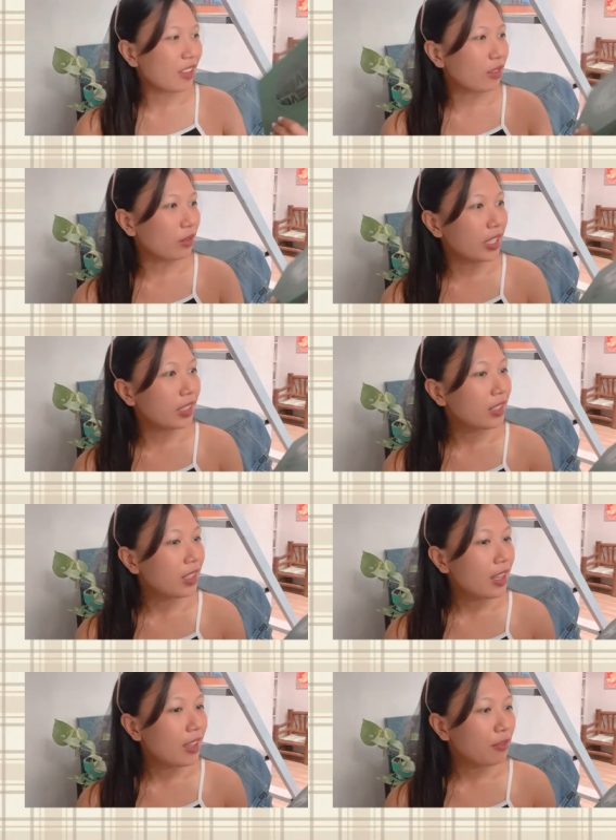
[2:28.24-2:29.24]
the other way
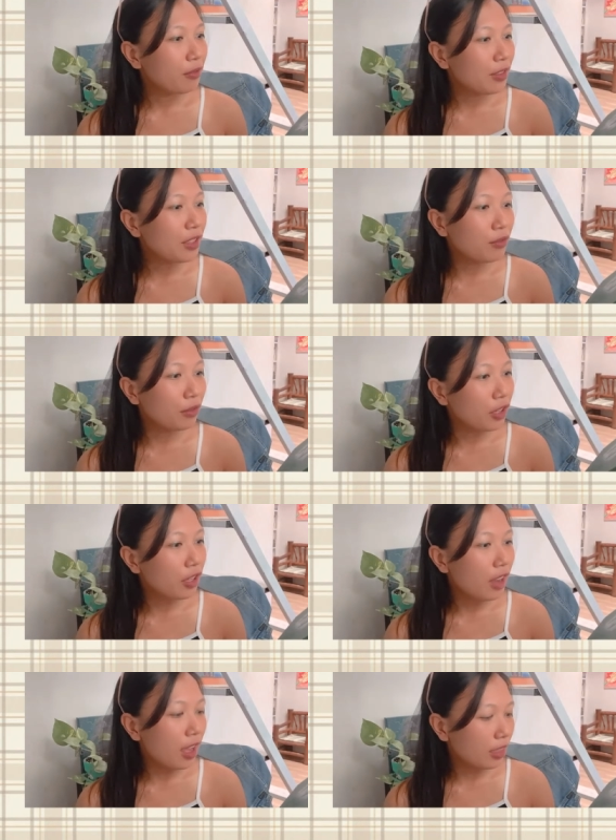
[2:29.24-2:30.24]

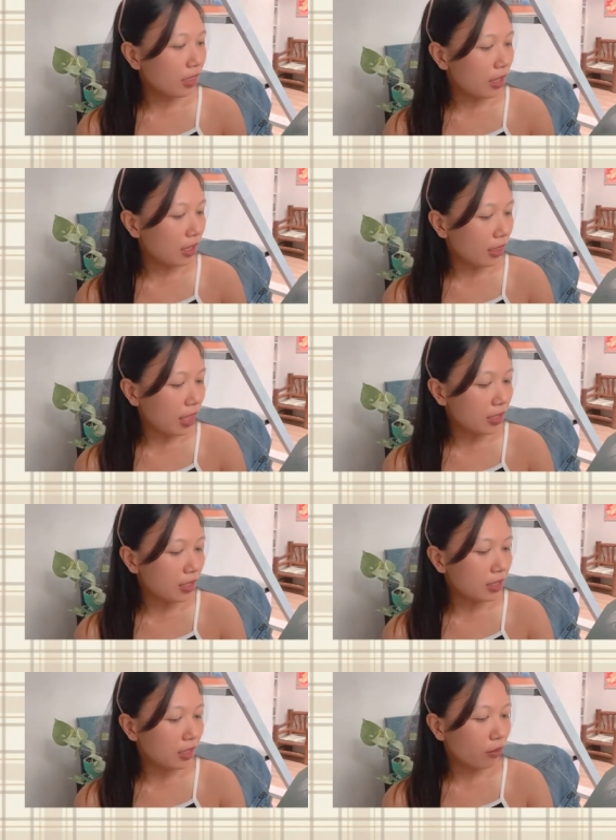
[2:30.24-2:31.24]
fever i think
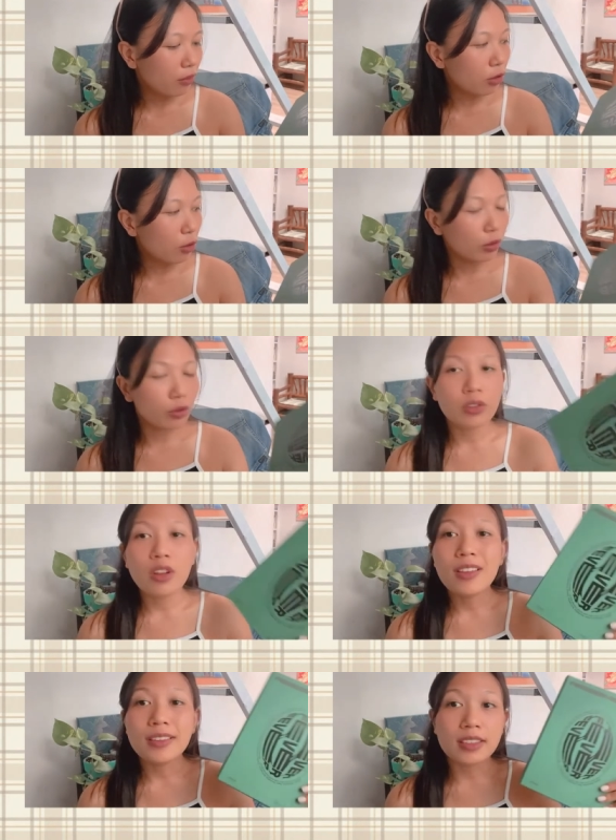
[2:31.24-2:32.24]
that's no no
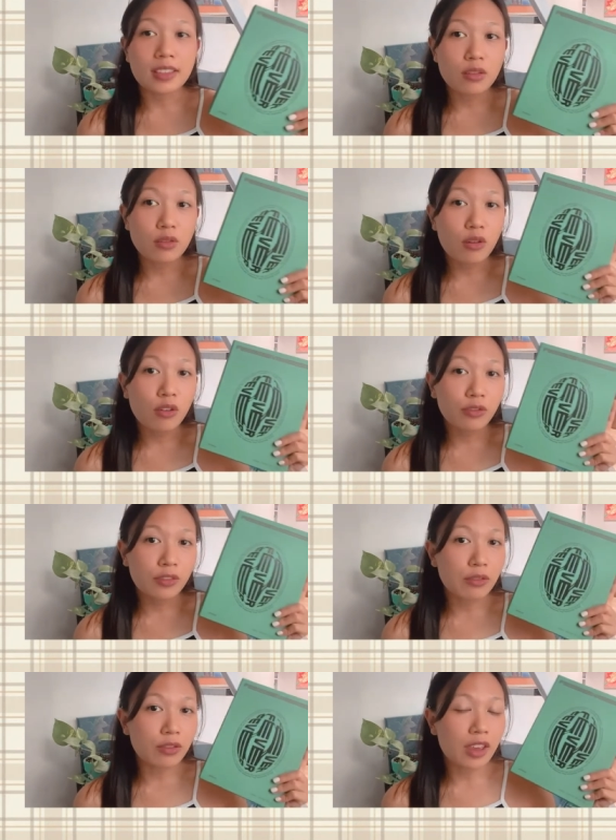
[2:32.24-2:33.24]
Zero
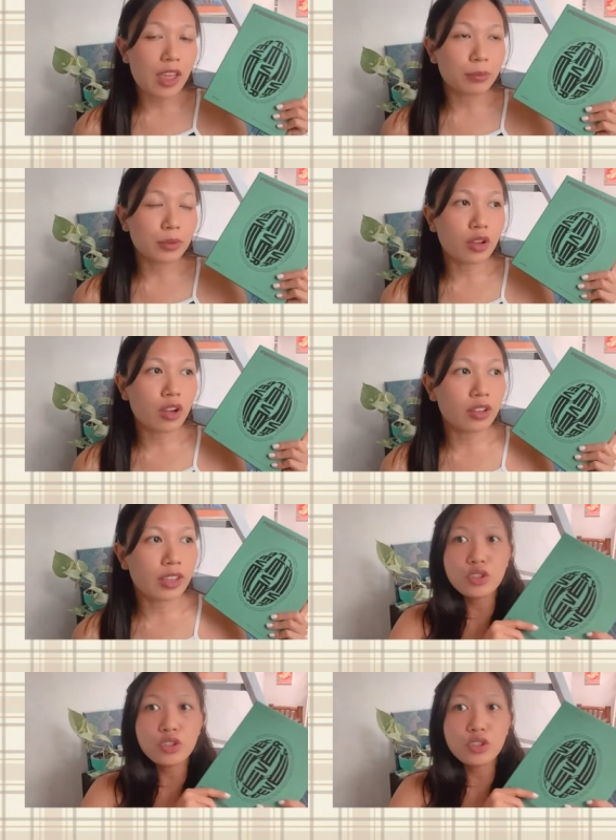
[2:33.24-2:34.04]
Fever epilogue.